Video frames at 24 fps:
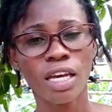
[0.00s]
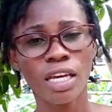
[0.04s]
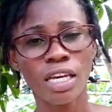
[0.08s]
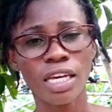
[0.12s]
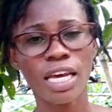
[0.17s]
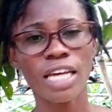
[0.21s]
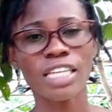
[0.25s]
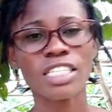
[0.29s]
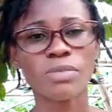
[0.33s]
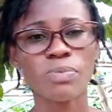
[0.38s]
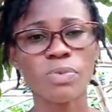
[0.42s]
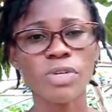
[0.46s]
He
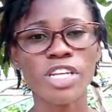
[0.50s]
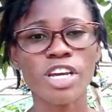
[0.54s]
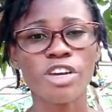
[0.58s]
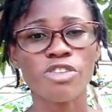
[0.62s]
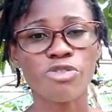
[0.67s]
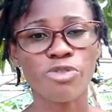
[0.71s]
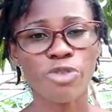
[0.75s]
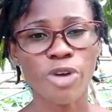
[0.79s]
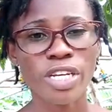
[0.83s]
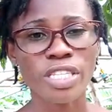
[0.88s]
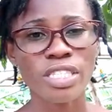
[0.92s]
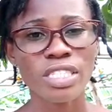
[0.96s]
has been a
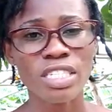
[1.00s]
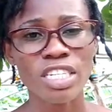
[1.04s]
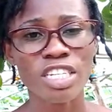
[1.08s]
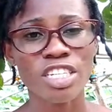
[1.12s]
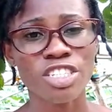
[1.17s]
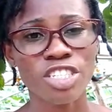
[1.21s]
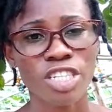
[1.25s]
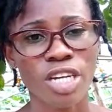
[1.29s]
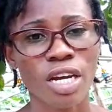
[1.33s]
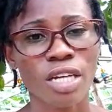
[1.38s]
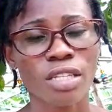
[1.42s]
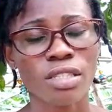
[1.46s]
great
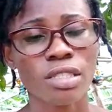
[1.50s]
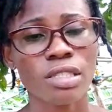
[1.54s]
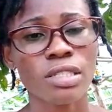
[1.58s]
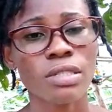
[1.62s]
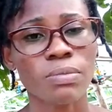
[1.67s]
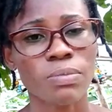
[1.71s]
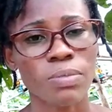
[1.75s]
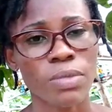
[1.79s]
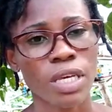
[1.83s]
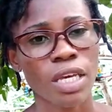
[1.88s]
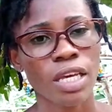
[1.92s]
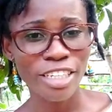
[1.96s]
teacher to
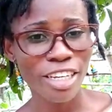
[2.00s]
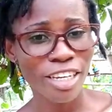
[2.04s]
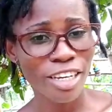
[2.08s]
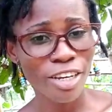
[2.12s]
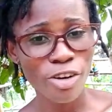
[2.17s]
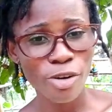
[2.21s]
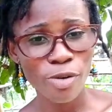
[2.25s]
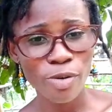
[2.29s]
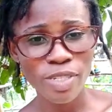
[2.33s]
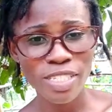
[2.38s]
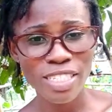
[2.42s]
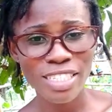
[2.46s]
me. He
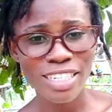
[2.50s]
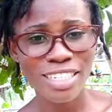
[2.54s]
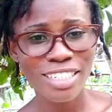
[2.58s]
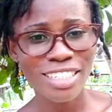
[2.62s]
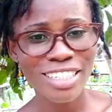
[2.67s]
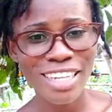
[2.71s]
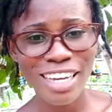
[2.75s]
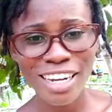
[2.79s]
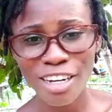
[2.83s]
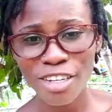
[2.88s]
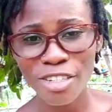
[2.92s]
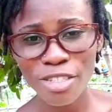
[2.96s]
always says,
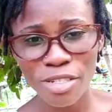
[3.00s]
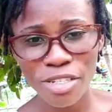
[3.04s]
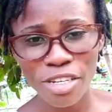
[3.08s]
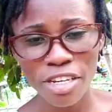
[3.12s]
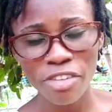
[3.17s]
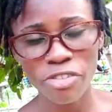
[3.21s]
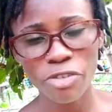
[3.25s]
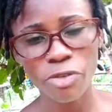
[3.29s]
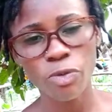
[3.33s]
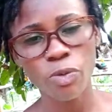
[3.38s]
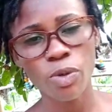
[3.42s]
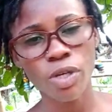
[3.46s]
shout out to
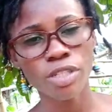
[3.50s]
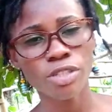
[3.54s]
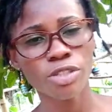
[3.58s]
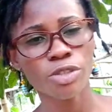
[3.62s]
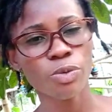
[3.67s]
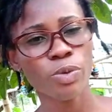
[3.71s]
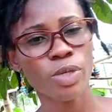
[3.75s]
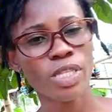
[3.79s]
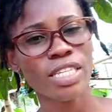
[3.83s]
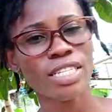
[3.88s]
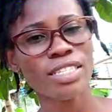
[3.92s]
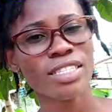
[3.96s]
everyone
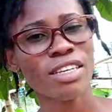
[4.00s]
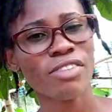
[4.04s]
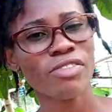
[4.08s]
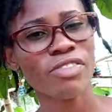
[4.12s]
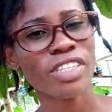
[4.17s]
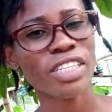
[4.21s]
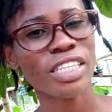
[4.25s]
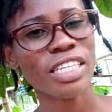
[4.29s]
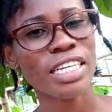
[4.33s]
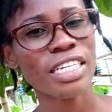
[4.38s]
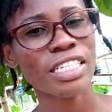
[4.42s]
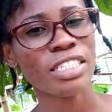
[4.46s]
doing the
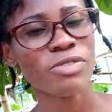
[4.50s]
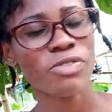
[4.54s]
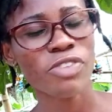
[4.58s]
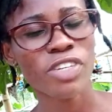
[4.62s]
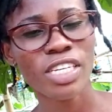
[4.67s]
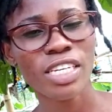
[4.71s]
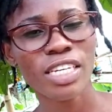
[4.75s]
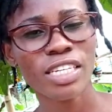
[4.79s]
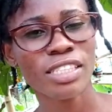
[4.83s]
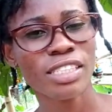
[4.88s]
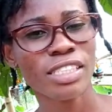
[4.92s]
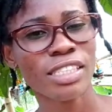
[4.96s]
7 days
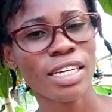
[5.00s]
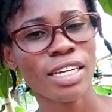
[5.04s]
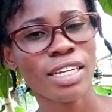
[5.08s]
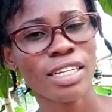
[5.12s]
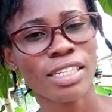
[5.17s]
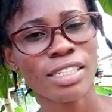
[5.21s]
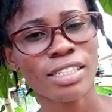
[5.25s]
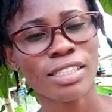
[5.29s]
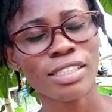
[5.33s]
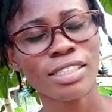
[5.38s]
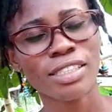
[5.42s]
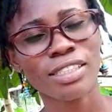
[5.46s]
vegan
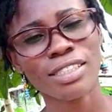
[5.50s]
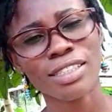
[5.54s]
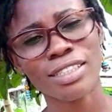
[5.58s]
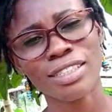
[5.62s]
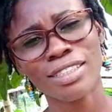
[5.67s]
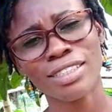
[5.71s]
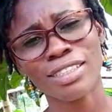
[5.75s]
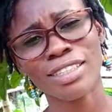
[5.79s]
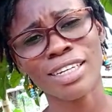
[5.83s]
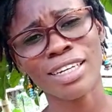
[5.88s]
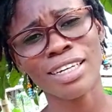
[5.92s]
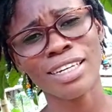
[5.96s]
challenge.
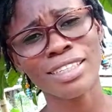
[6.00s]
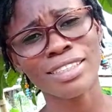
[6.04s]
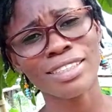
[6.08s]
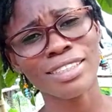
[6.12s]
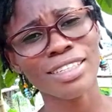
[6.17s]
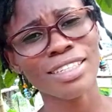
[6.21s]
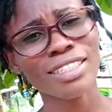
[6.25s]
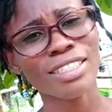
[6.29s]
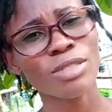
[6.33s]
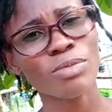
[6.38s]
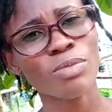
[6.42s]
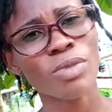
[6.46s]
And I
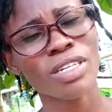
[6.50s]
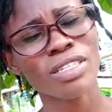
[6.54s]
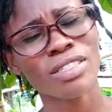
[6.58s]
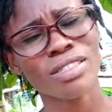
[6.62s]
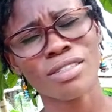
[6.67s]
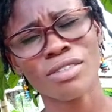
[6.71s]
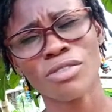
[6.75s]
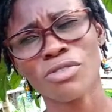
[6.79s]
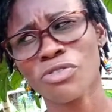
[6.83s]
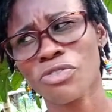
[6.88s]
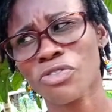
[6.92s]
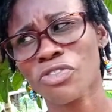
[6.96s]
said to
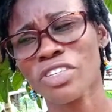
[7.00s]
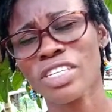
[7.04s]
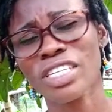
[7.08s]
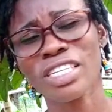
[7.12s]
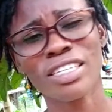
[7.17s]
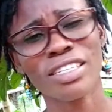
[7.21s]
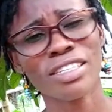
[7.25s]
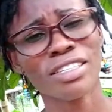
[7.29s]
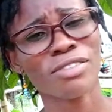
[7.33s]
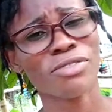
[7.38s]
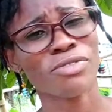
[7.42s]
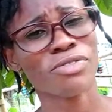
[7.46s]
myself,
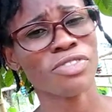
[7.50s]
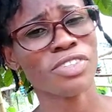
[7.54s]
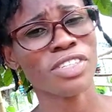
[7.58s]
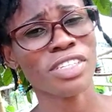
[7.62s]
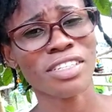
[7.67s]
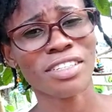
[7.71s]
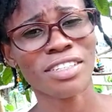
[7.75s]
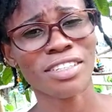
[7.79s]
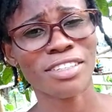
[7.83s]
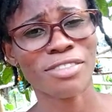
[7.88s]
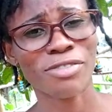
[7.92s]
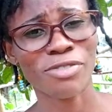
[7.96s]
vegan,
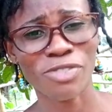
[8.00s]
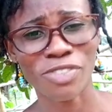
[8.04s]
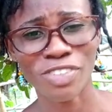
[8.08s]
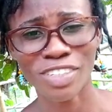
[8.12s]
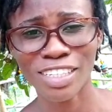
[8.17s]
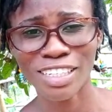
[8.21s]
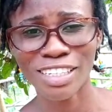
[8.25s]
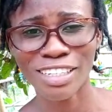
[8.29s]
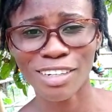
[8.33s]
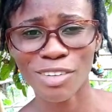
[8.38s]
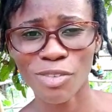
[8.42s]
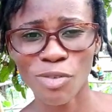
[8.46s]
vegan,
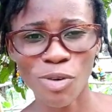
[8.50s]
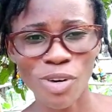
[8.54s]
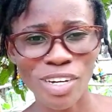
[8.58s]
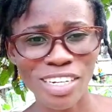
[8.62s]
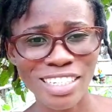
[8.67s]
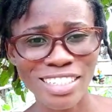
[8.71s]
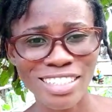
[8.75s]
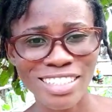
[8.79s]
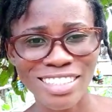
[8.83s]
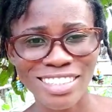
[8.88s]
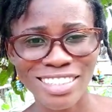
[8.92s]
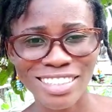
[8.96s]
vegan.
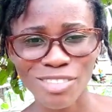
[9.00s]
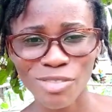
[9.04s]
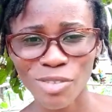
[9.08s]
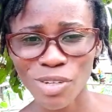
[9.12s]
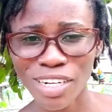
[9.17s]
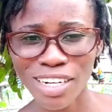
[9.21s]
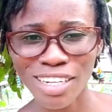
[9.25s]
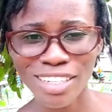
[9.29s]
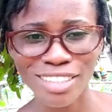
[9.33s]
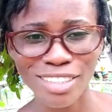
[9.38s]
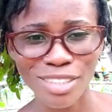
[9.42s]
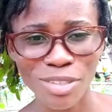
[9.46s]

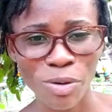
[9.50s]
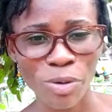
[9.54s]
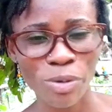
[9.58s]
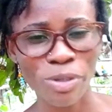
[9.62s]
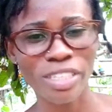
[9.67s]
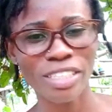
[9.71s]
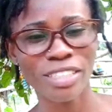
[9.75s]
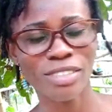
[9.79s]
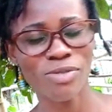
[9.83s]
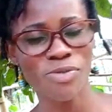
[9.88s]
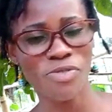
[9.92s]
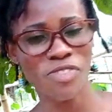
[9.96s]
What at all
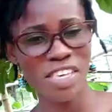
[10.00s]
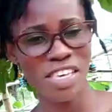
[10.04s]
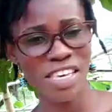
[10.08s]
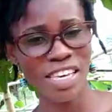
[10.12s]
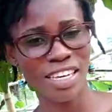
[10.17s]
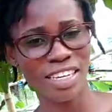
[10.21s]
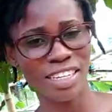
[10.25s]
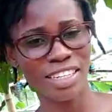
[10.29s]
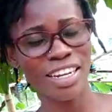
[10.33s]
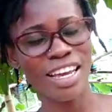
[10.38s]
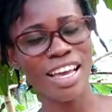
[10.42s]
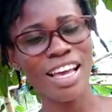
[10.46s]
is
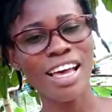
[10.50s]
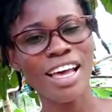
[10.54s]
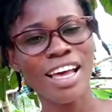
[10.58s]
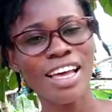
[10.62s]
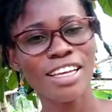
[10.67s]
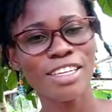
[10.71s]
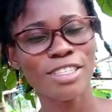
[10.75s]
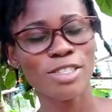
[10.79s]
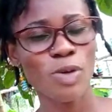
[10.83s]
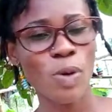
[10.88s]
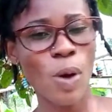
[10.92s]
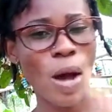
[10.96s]
vegan?
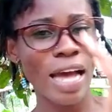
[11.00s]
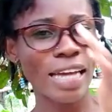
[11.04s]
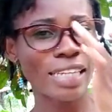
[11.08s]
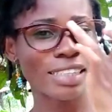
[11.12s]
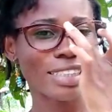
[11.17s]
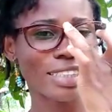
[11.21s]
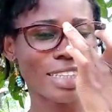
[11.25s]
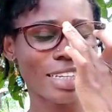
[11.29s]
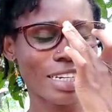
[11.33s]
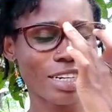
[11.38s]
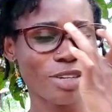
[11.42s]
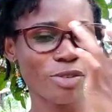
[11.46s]
So I
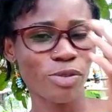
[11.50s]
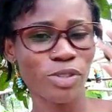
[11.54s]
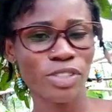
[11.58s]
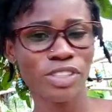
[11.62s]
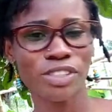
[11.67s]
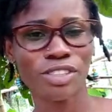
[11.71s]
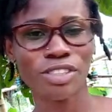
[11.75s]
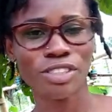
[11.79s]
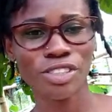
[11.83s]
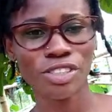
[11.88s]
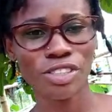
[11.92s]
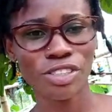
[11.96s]
started
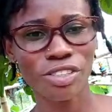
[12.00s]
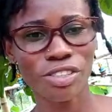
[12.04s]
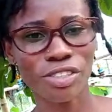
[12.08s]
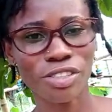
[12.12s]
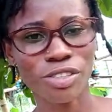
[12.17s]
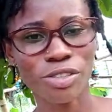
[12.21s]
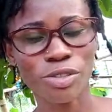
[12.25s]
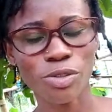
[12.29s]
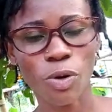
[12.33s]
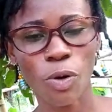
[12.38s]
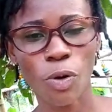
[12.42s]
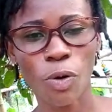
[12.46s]

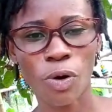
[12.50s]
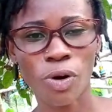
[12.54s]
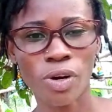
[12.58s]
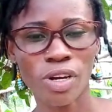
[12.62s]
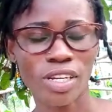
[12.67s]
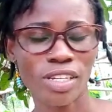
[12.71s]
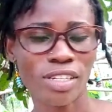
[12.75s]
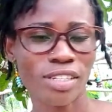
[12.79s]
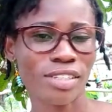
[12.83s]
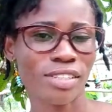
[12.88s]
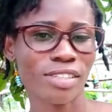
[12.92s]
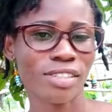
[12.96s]
researching
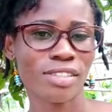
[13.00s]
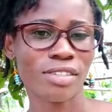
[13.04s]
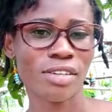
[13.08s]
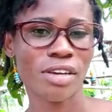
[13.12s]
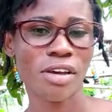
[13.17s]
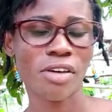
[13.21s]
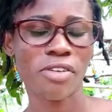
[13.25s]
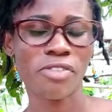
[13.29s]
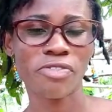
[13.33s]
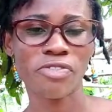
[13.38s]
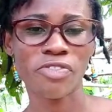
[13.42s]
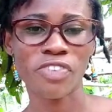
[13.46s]
on
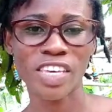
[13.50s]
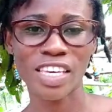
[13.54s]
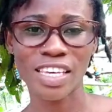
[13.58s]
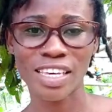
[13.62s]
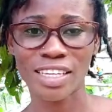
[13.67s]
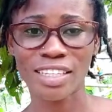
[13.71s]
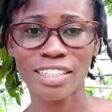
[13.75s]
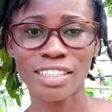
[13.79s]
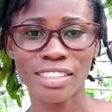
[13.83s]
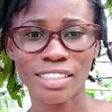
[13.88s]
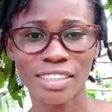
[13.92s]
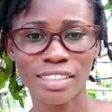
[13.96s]

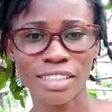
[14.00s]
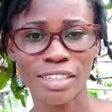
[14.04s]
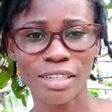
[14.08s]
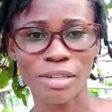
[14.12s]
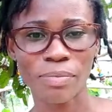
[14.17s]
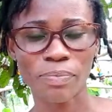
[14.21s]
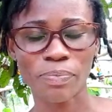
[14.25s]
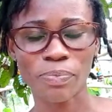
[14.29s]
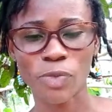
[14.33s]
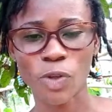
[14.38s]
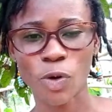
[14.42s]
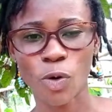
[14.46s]

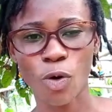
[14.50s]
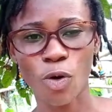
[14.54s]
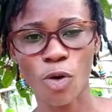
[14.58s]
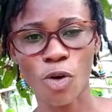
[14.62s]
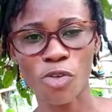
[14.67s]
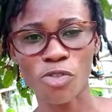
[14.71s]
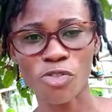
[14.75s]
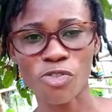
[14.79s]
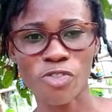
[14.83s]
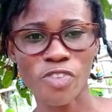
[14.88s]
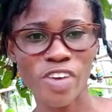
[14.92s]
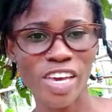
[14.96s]
veganism
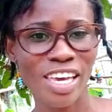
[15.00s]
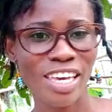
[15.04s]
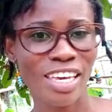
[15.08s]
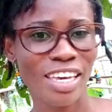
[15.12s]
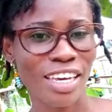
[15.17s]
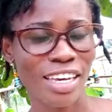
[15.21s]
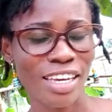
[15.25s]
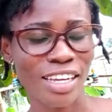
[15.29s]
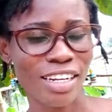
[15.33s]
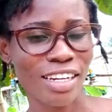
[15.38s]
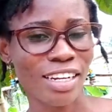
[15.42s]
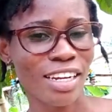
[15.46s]
or
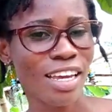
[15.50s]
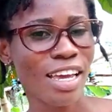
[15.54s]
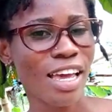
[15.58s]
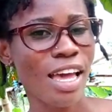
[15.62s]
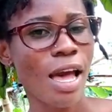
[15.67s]
vegan.